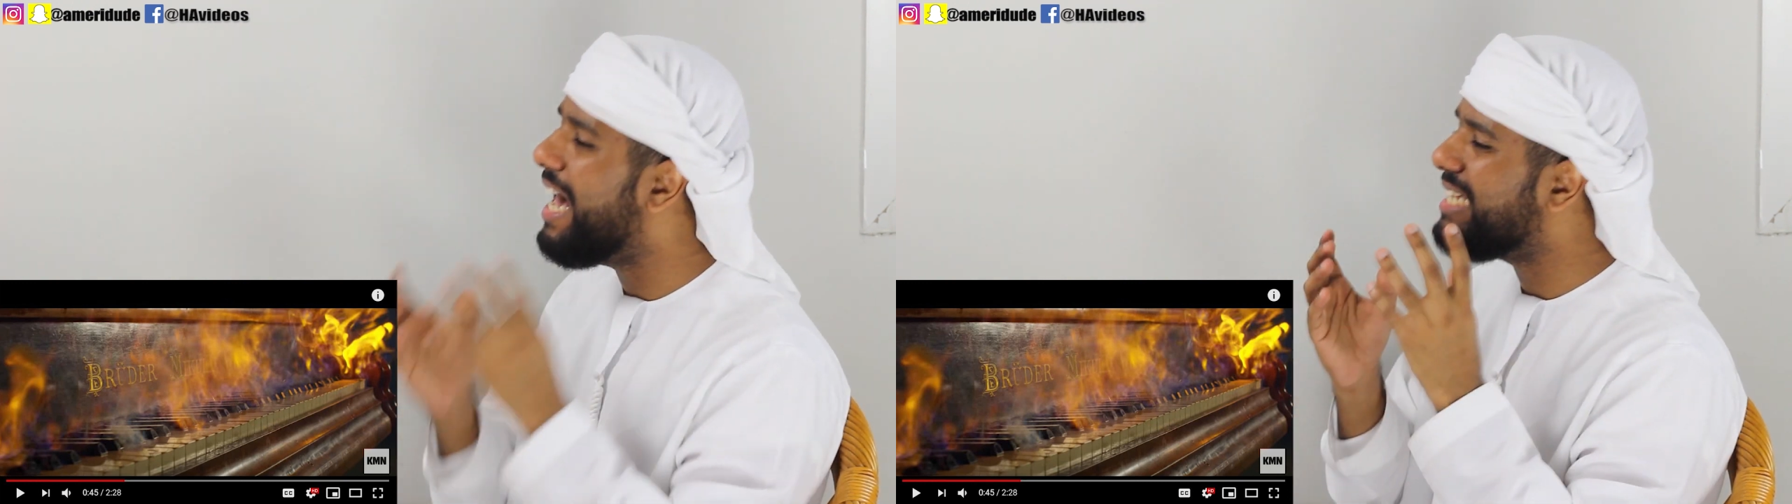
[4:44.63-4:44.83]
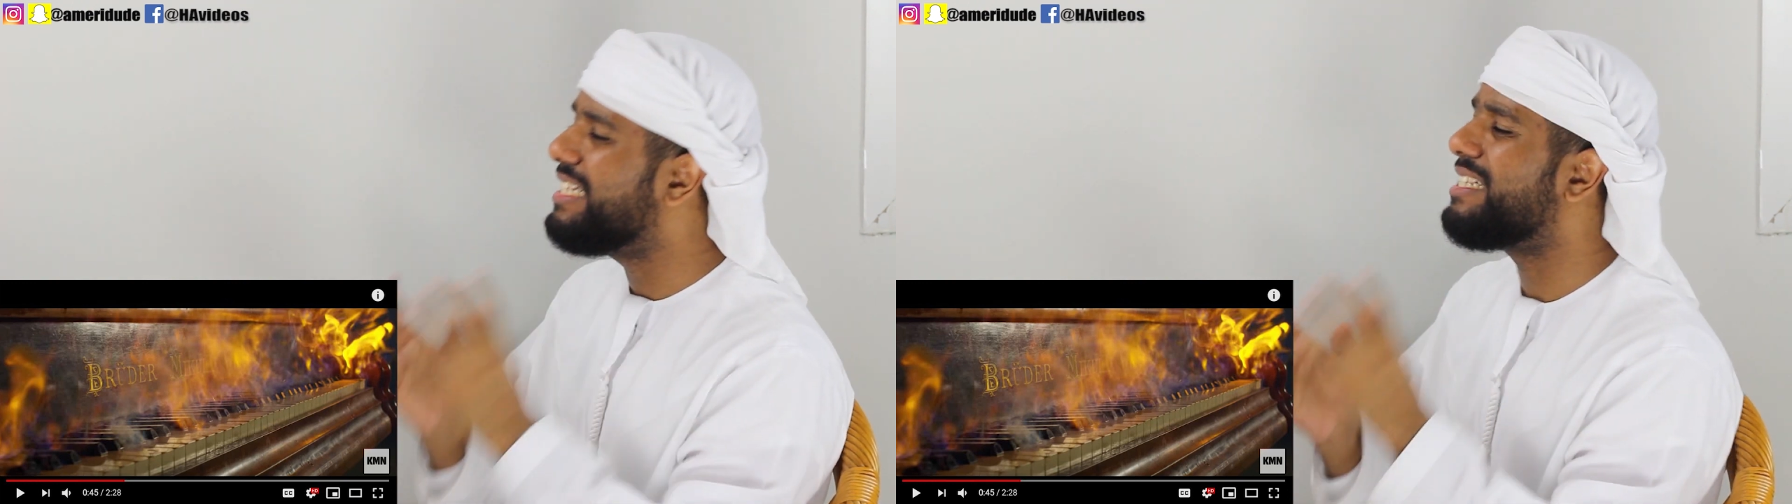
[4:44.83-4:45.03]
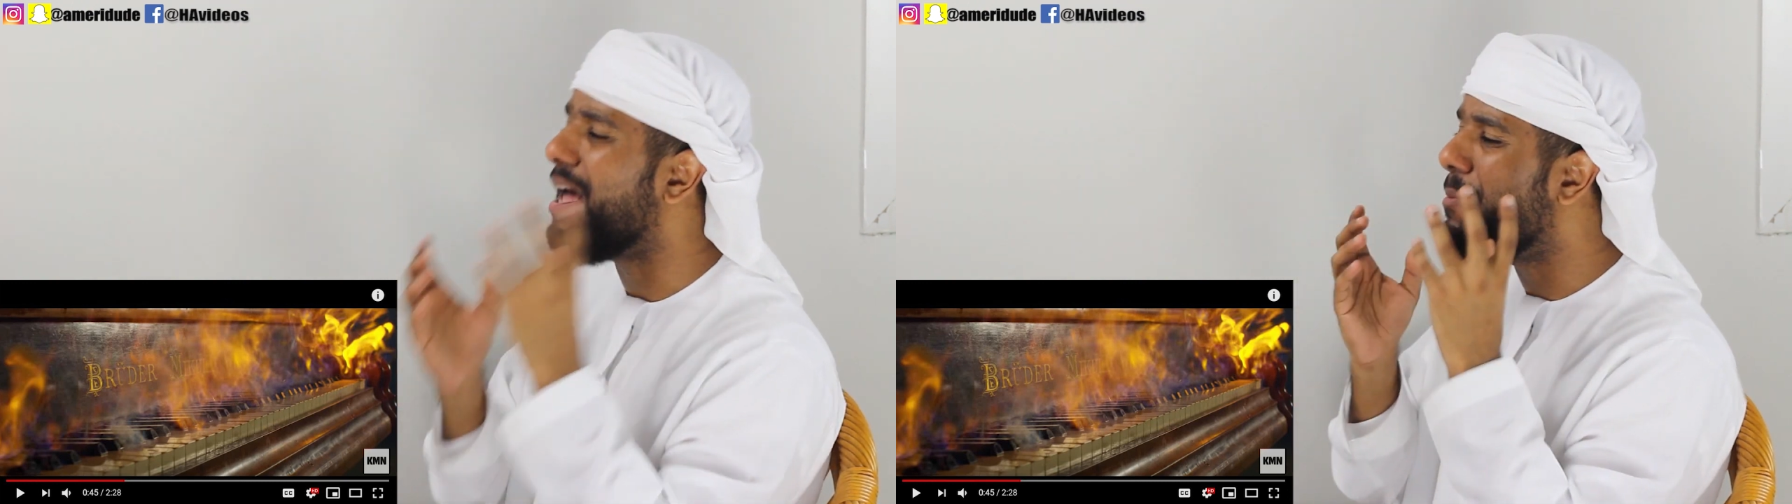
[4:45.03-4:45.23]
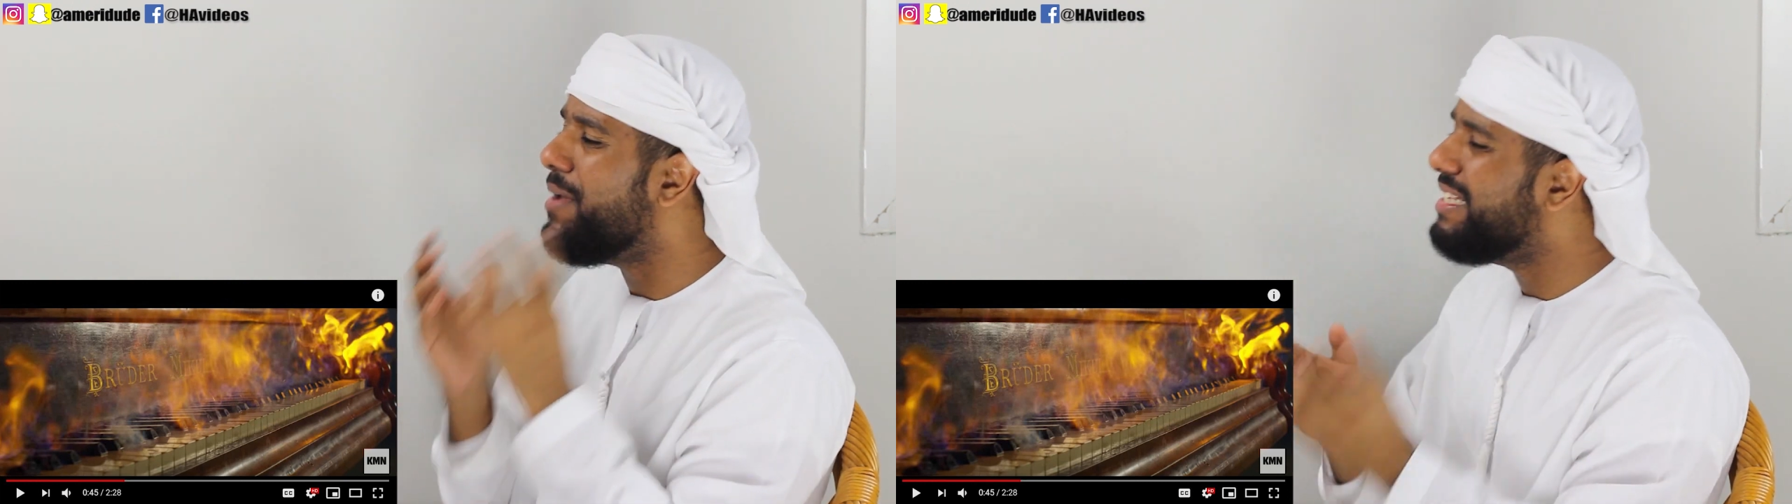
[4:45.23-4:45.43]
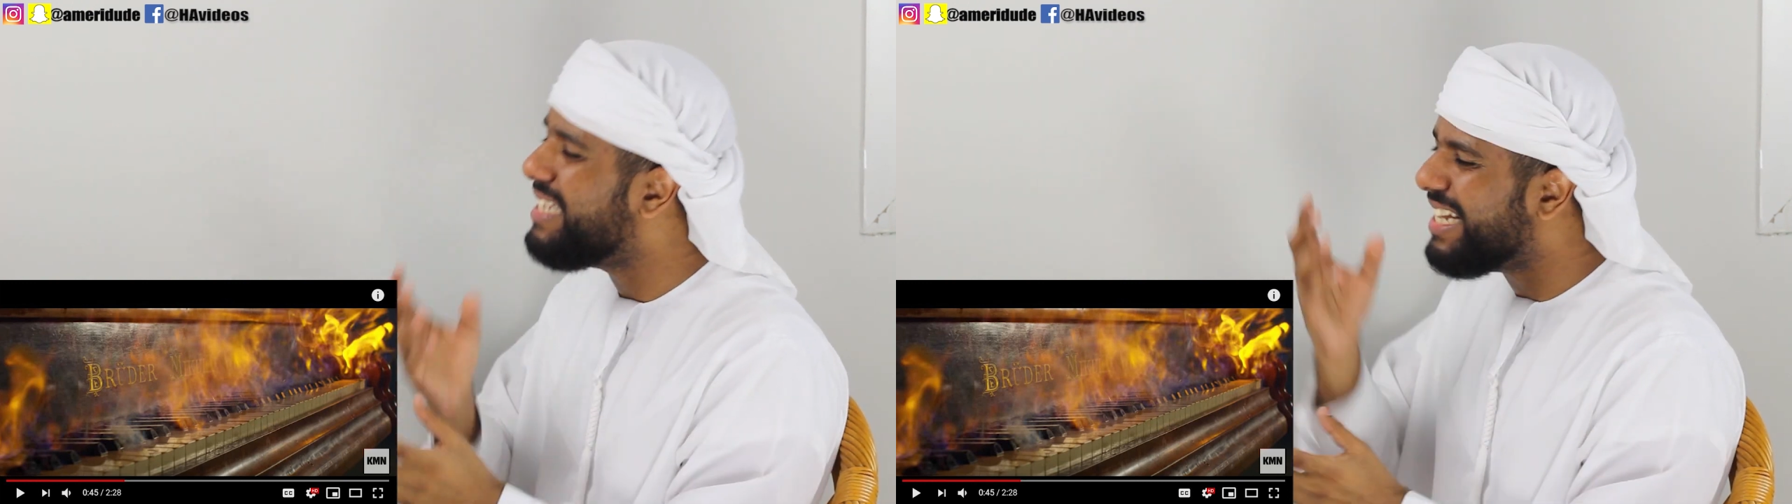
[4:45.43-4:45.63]
has this
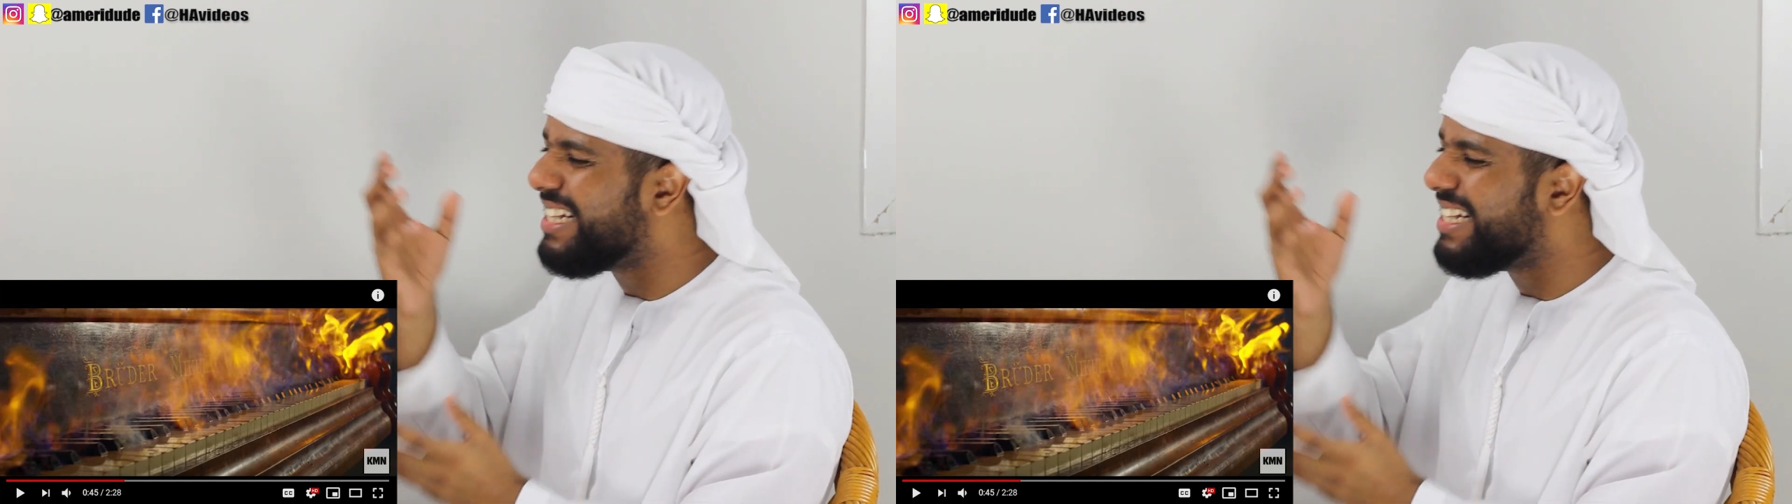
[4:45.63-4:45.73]
amazing